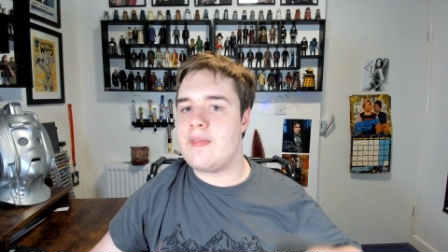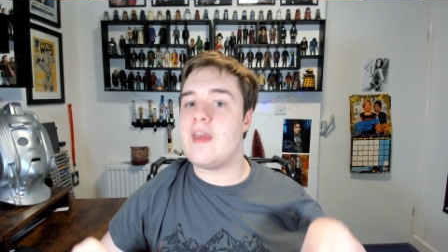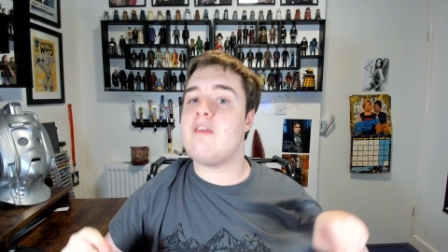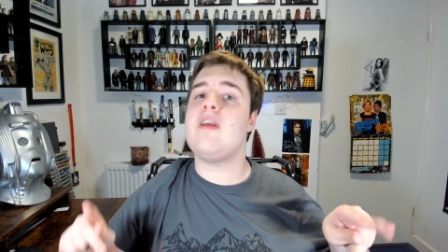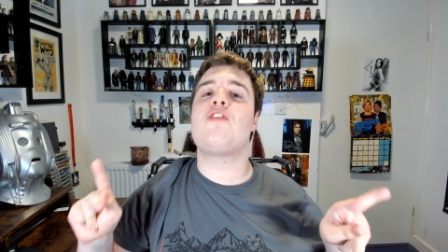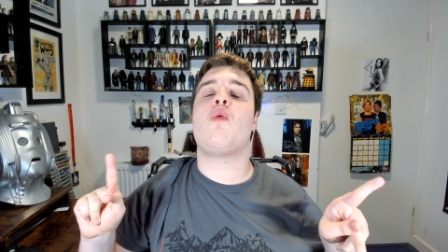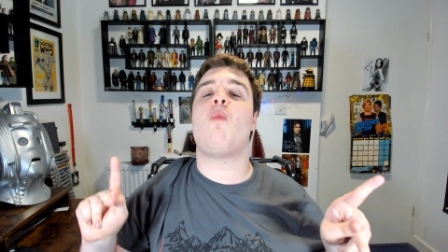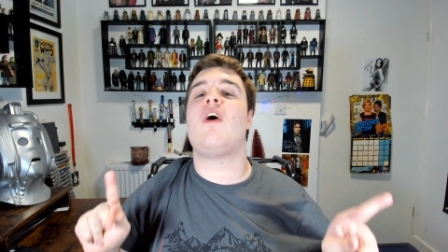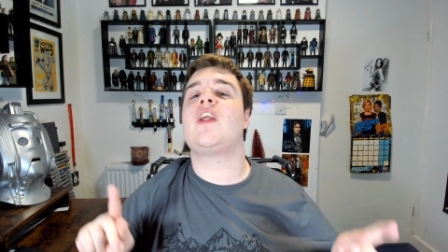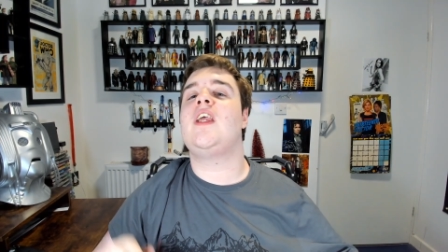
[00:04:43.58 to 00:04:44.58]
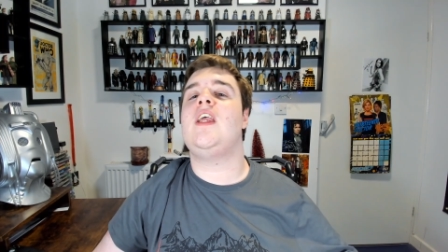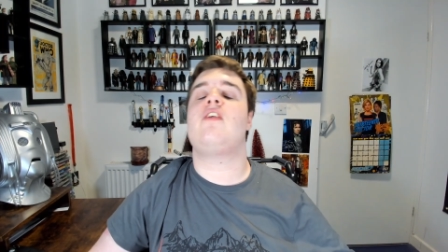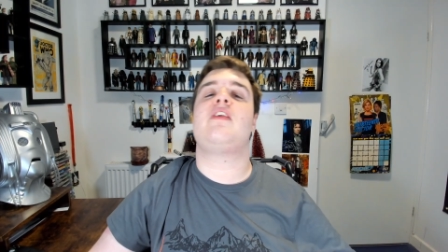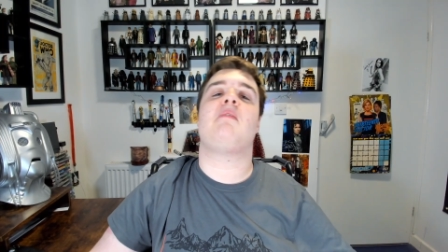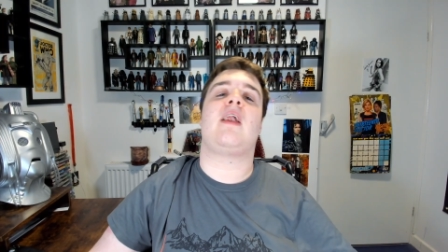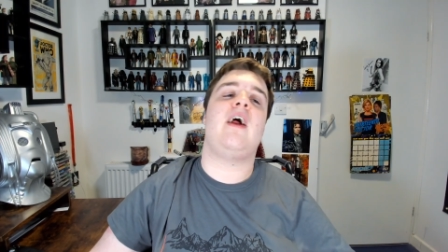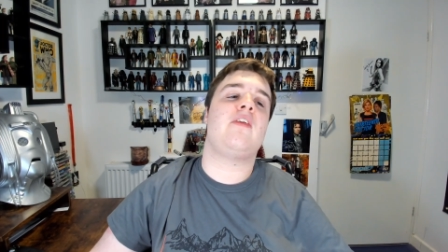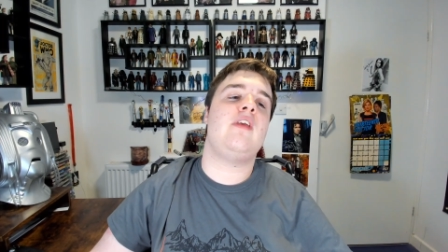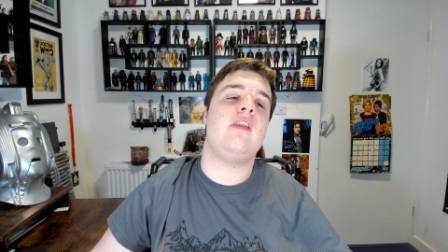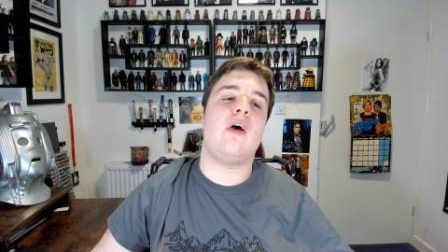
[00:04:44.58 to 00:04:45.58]
There is one key
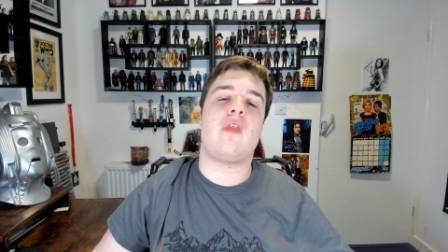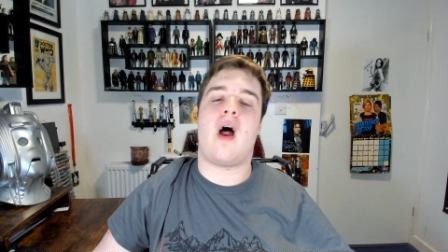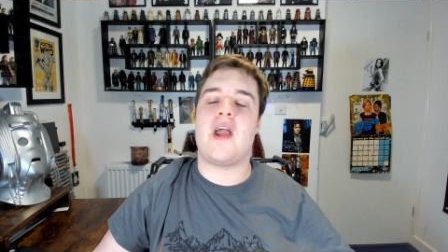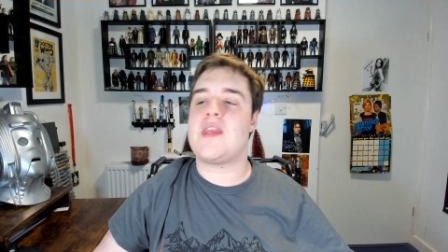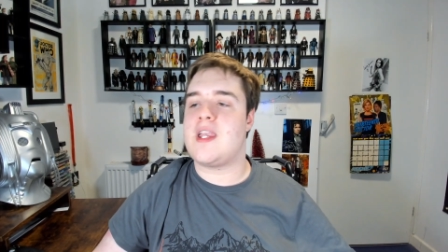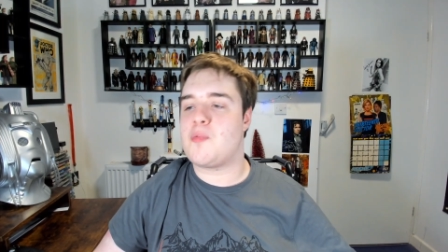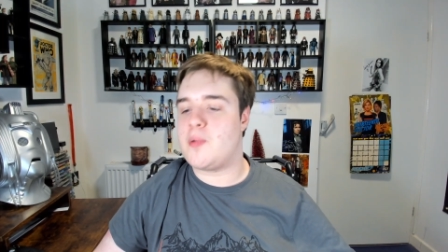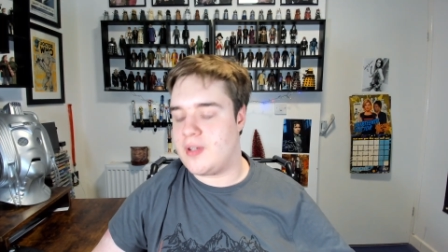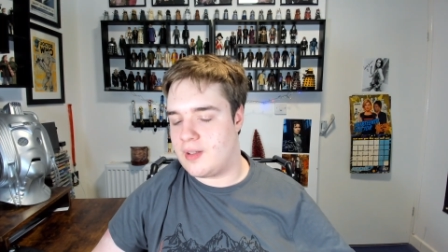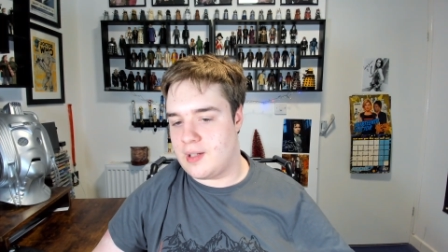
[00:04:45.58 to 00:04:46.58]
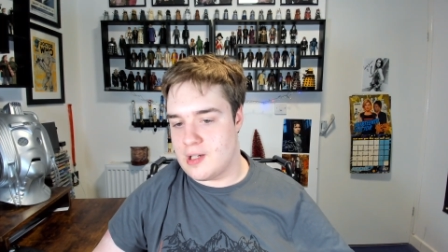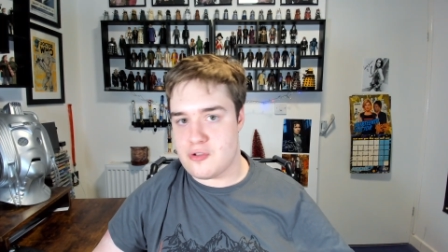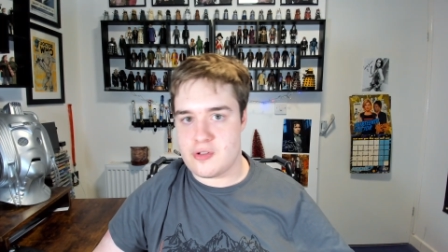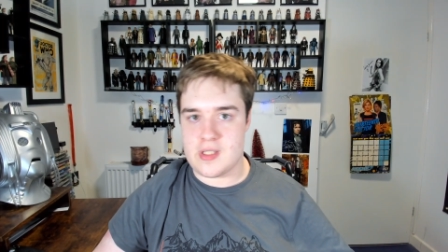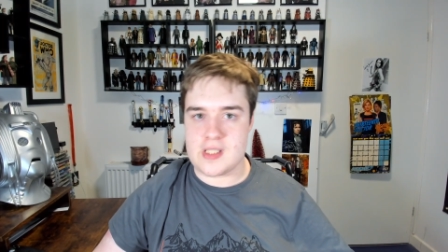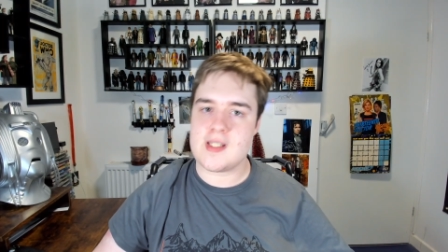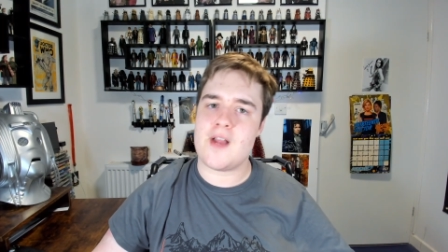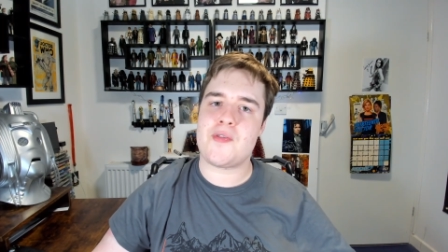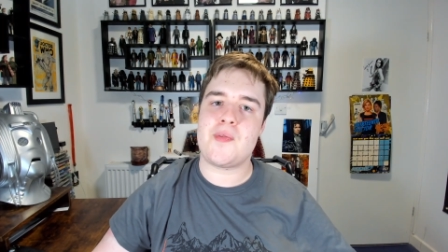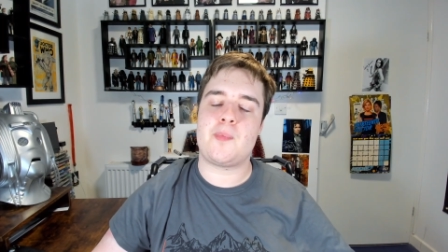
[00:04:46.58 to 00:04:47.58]
similarity, though, that I think is particularly interesting.
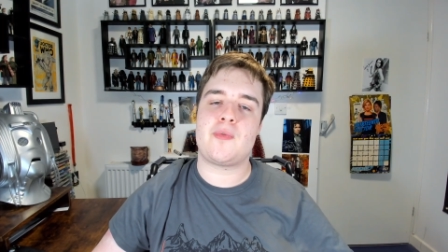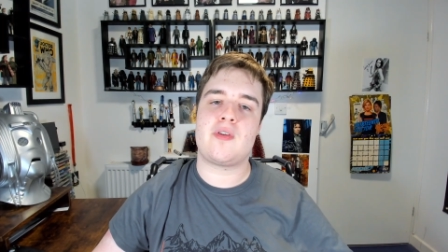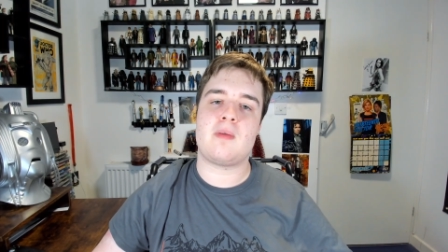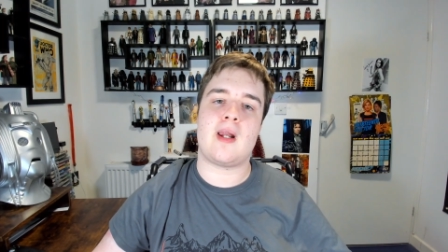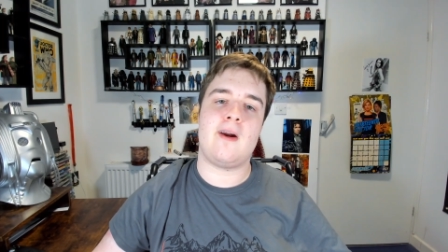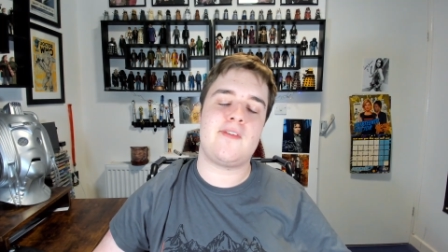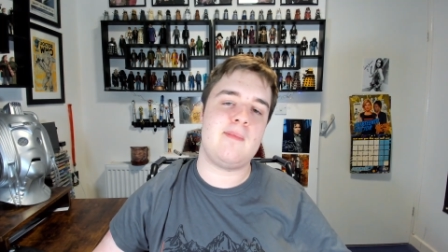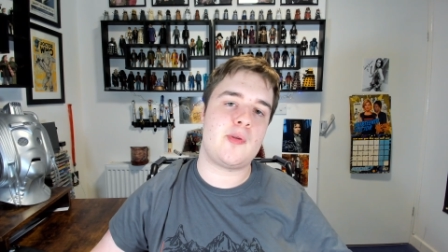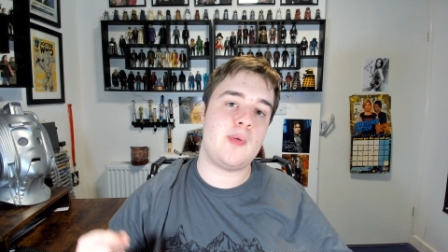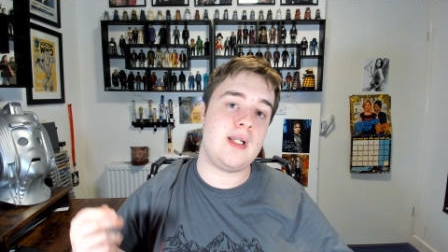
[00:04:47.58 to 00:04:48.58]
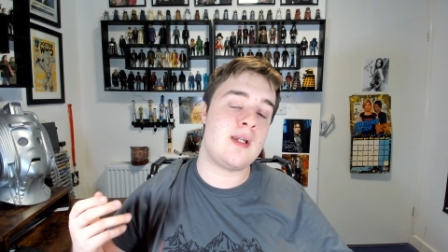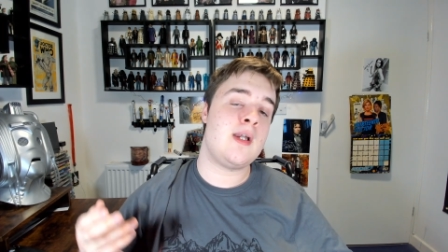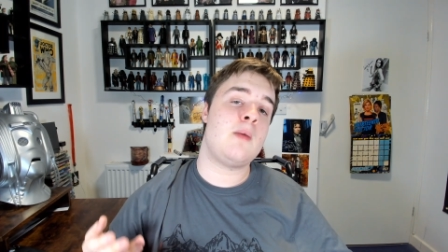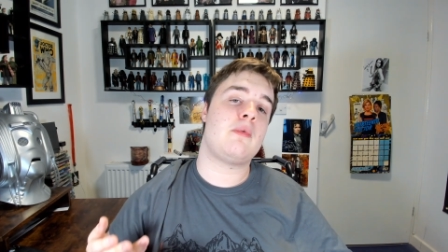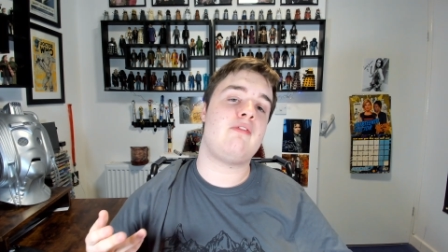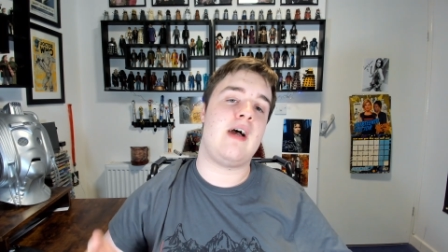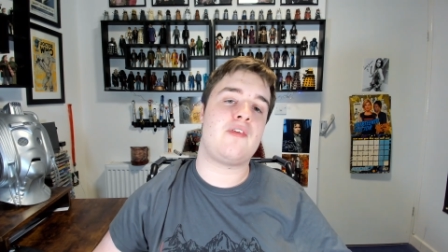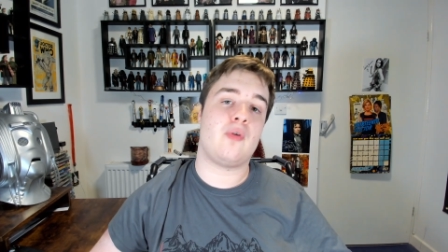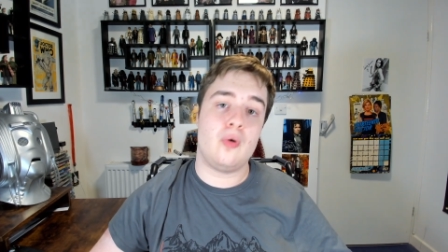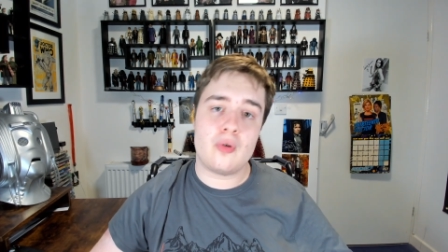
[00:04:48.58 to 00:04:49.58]
That's the similarity between
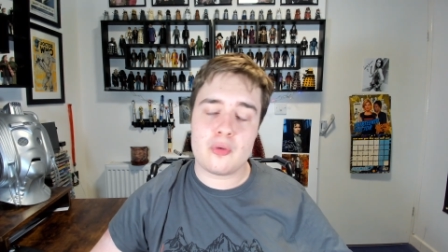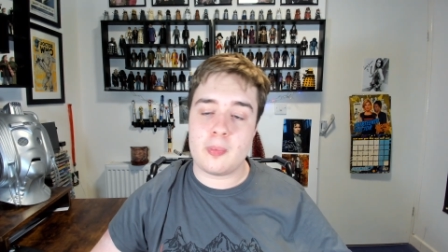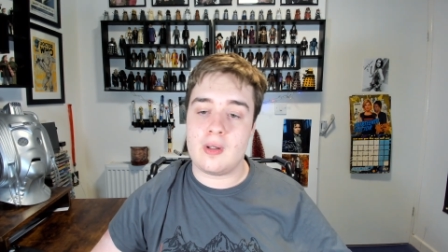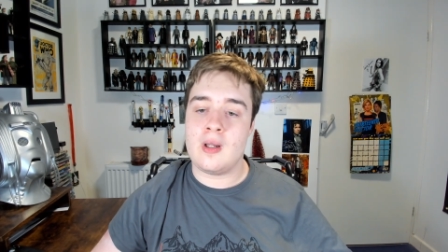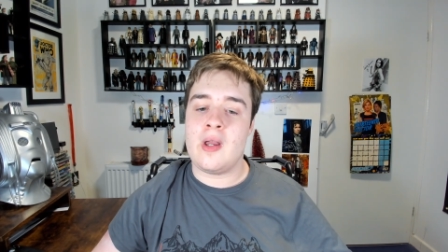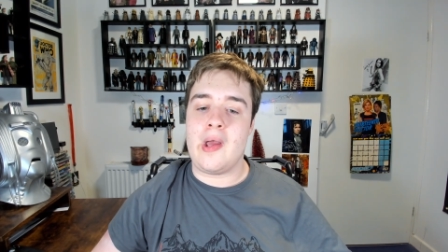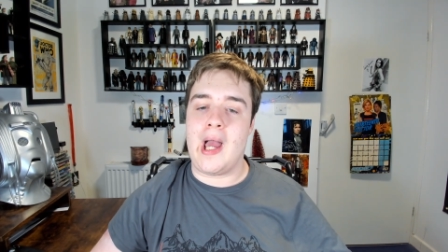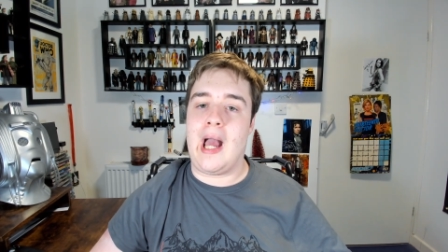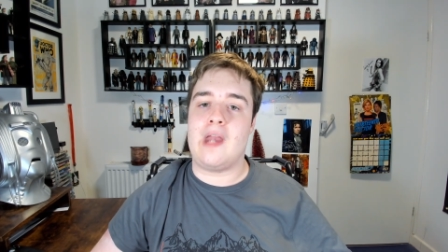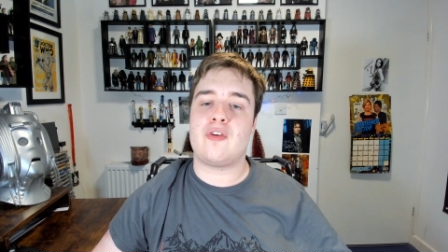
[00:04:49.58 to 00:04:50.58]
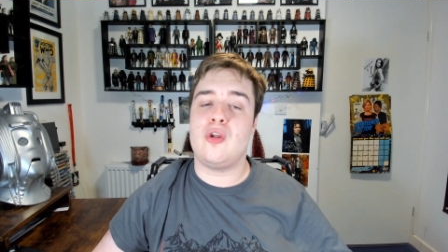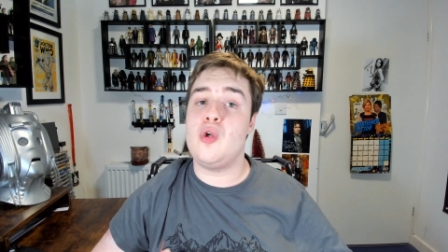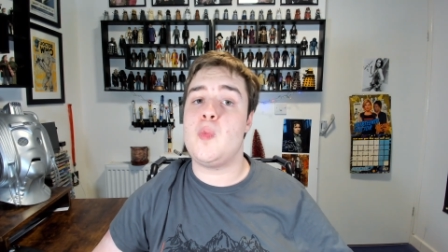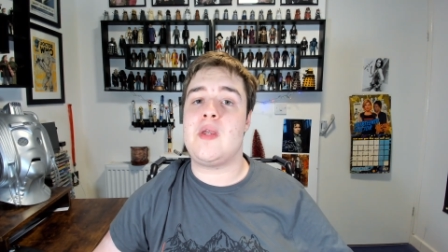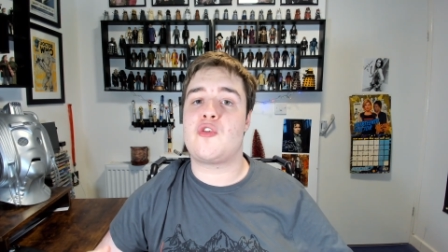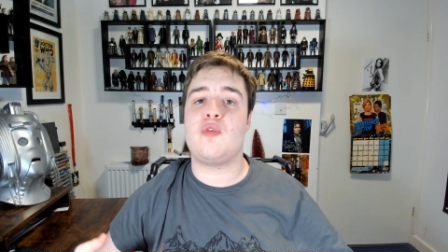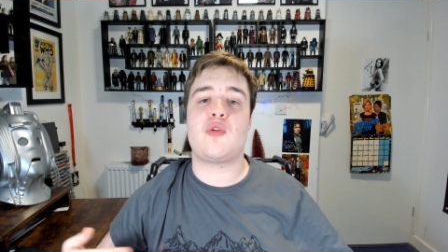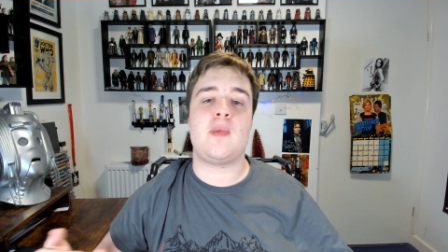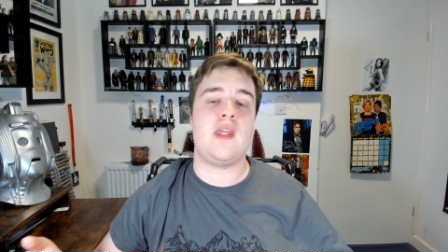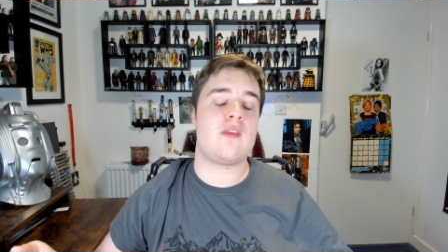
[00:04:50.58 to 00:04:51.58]
Professor Hawksbur and who we assume to
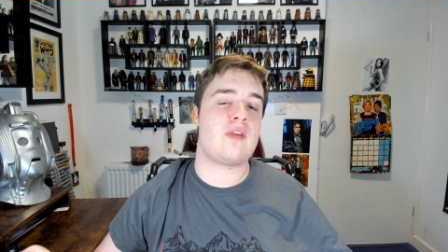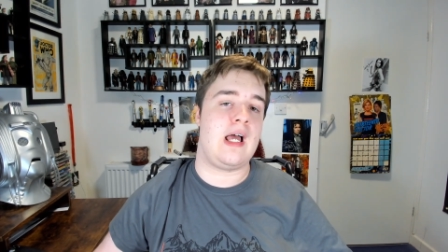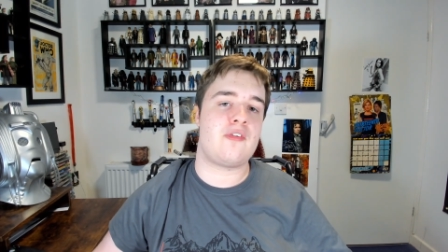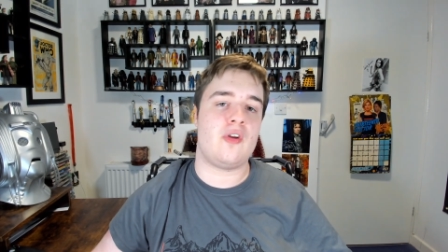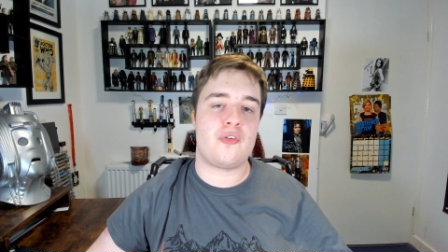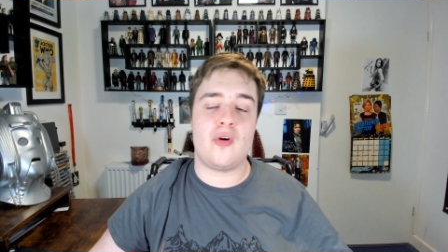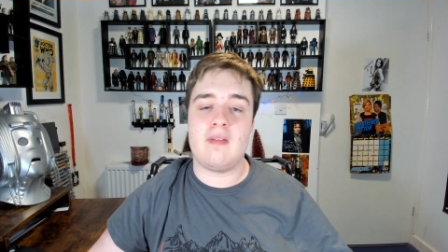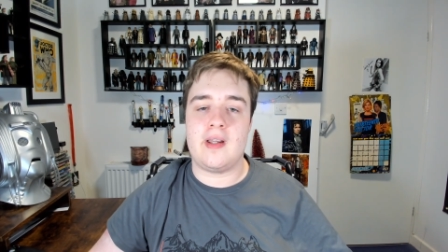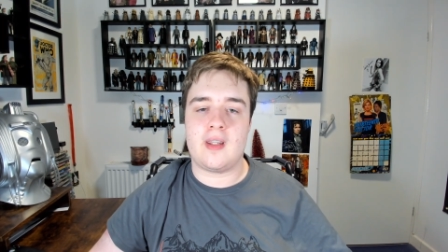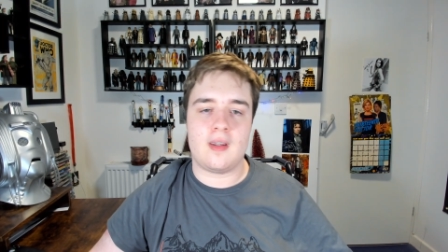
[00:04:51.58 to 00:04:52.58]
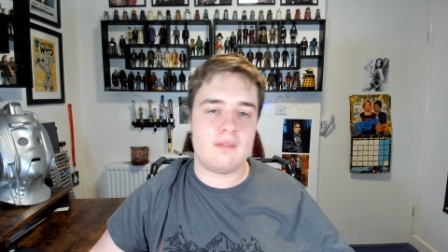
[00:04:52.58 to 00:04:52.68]
be the Celestial Toymaker.